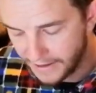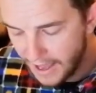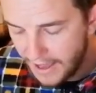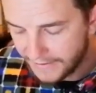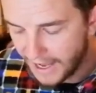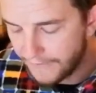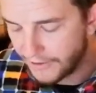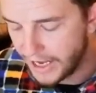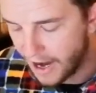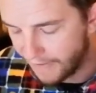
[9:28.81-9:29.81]
And
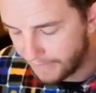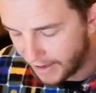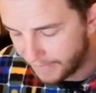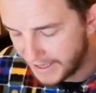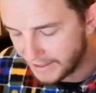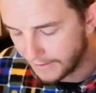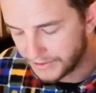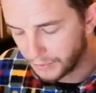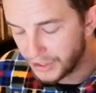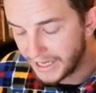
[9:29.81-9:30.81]
thankfully, I've picked up
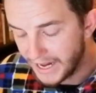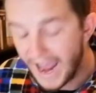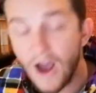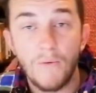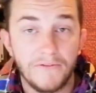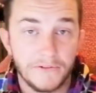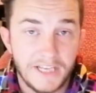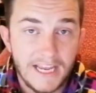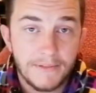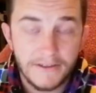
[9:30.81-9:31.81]
some really helpful
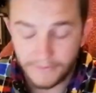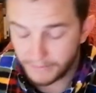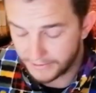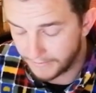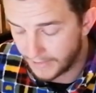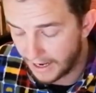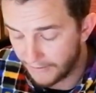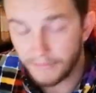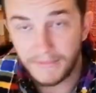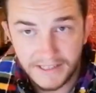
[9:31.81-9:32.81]
tips from
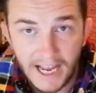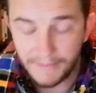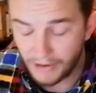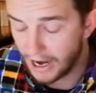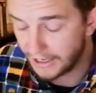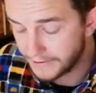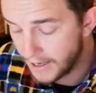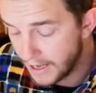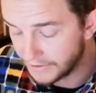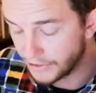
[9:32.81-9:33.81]
the same guys.
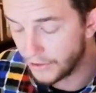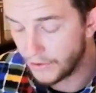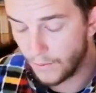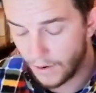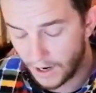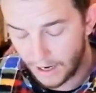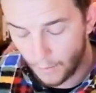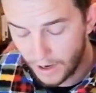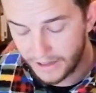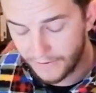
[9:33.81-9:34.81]
And so
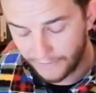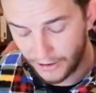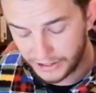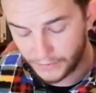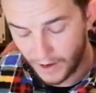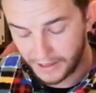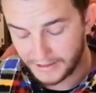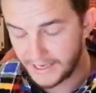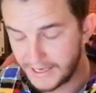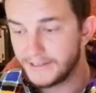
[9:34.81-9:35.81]
one of the first
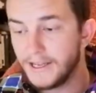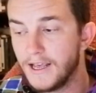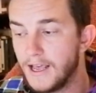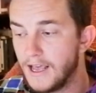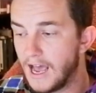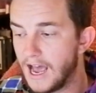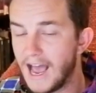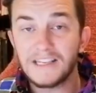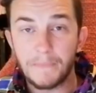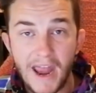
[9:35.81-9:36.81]
ones is,
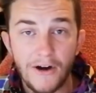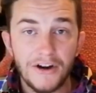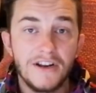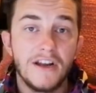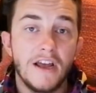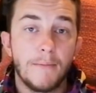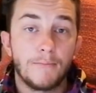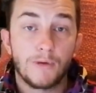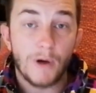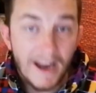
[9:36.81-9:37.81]
as a parent,
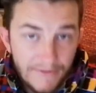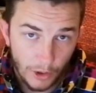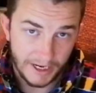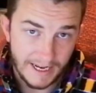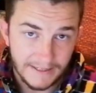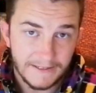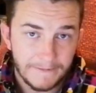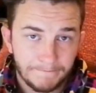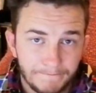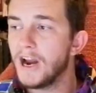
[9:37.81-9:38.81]
pray for your kids.
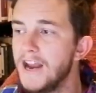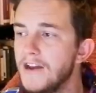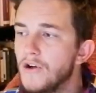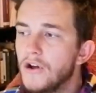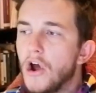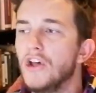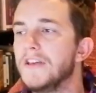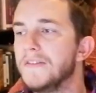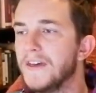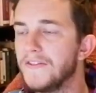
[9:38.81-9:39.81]
Pray not
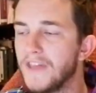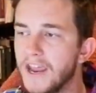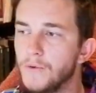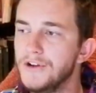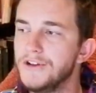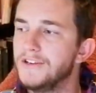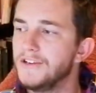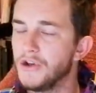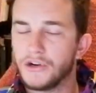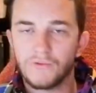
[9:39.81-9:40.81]
only that they would
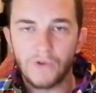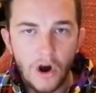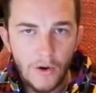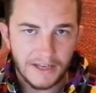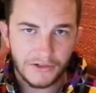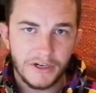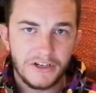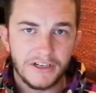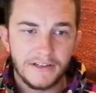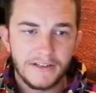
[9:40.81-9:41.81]
grow as
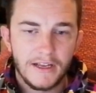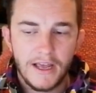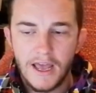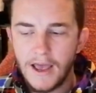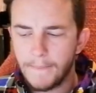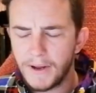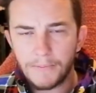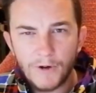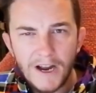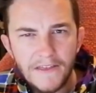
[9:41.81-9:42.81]
Christians, but
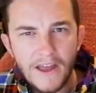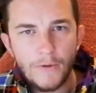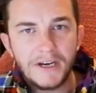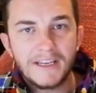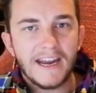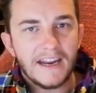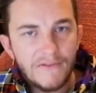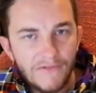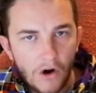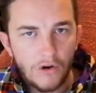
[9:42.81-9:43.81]
pray that they would get
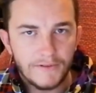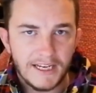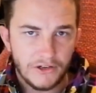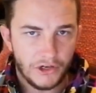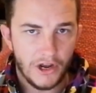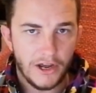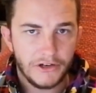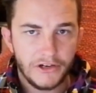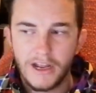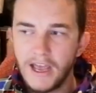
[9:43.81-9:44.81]
involved in
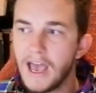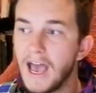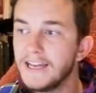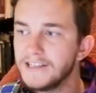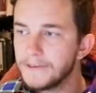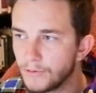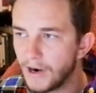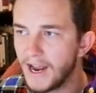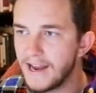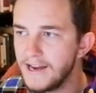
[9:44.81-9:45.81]
church. And
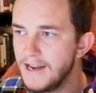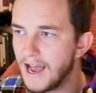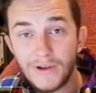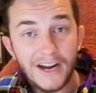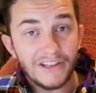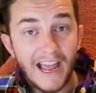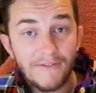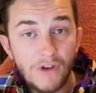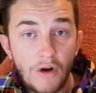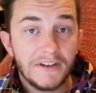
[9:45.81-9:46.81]
pray you would actually
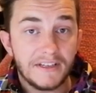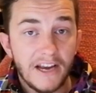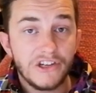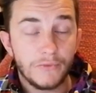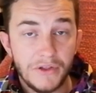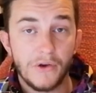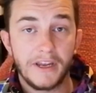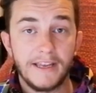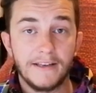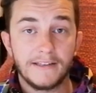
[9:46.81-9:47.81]
have conversations with your
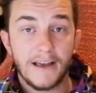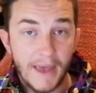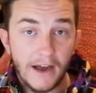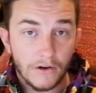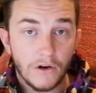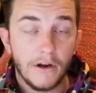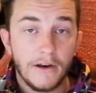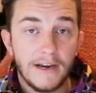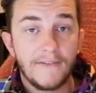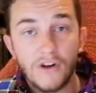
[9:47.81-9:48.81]
kids about God,
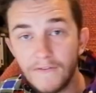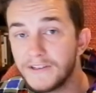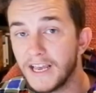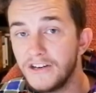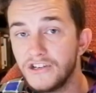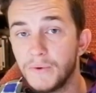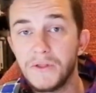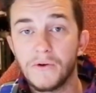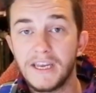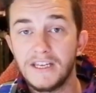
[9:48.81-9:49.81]
and have conversations with
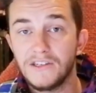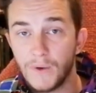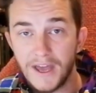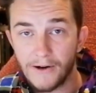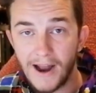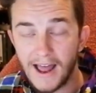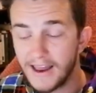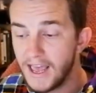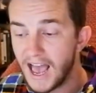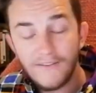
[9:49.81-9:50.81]
your kids where they're at.
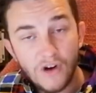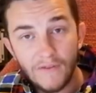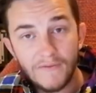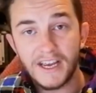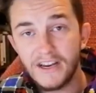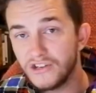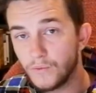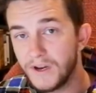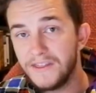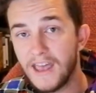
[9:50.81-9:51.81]
Have conversations
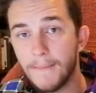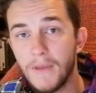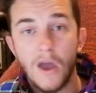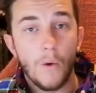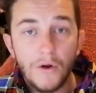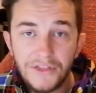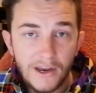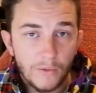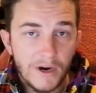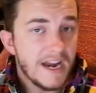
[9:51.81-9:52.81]
with them, what
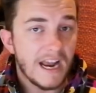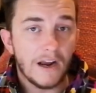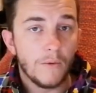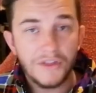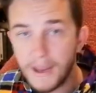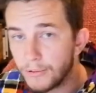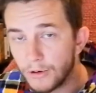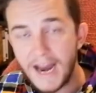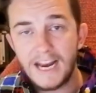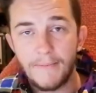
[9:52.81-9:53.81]
they're reading, what they're
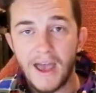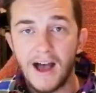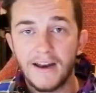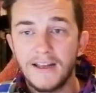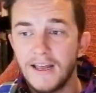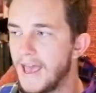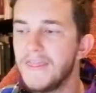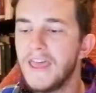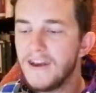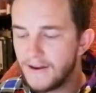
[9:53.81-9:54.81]
praying about.
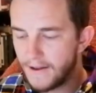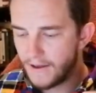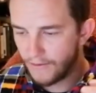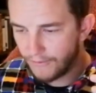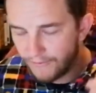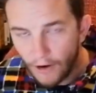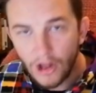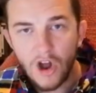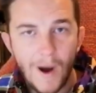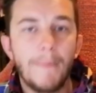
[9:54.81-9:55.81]
And then
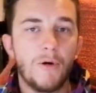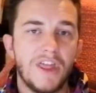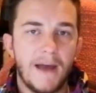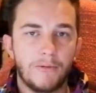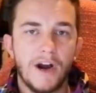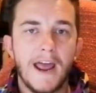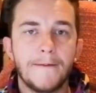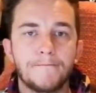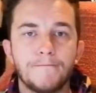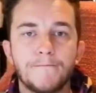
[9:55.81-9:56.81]
follow up on that prayer.
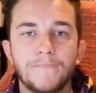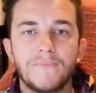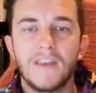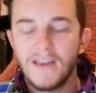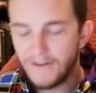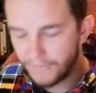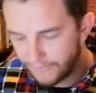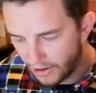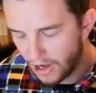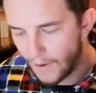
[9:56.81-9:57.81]

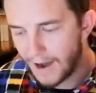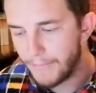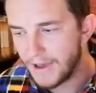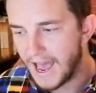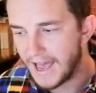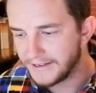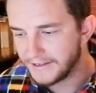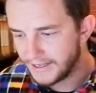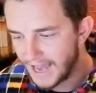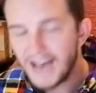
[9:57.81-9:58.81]
Follow up
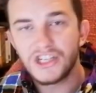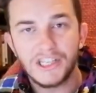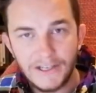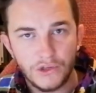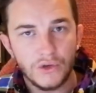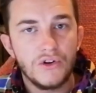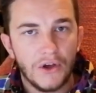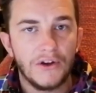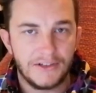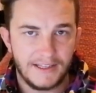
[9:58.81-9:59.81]
and actually do
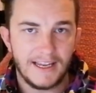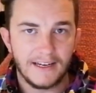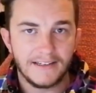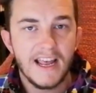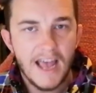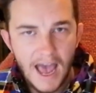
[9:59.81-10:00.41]
those things.